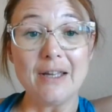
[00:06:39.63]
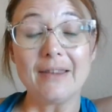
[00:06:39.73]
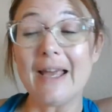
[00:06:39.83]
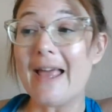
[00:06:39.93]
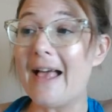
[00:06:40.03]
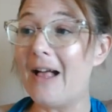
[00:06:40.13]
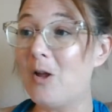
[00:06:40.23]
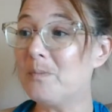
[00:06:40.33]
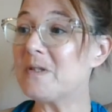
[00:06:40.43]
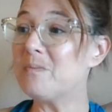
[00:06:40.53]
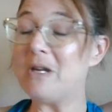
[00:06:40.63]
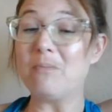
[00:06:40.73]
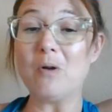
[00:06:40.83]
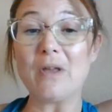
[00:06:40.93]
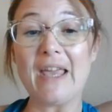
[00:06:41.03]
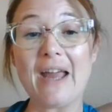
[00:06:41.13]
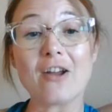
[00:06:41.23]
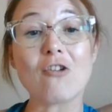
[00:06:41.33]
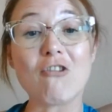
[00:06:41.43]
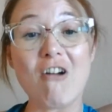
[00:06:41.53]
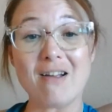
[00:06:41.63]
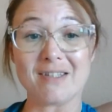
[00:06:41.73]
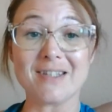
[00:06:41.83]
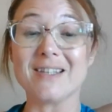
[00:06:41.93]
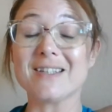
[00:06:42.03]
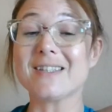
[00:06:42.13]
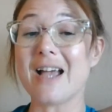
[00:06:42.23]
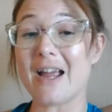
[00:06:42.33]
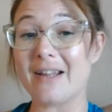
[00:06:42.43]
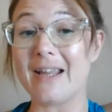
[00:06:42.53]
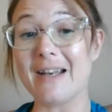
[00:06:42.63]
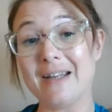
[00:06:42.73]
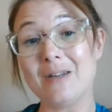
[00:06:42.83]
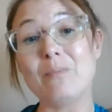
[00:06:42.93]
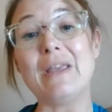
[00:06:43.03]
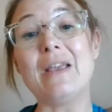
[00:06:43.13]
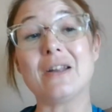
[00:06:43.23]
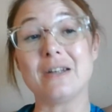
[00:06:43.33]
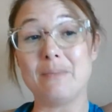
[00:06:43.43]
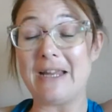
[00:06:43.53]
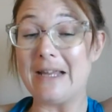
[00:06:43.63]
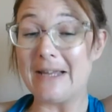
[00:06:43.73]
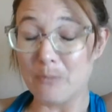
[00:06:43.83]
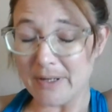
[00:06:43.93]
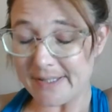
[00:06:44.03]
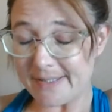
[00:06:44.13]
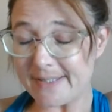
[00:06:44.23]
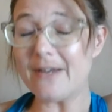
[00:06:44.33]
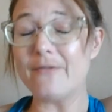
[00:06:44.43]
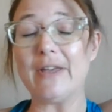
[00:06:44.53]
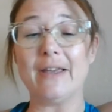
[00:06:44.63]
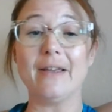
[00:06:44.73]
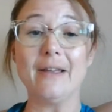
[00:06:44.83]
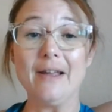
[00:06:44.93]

that helps people get across to the side they need to be on to be receiving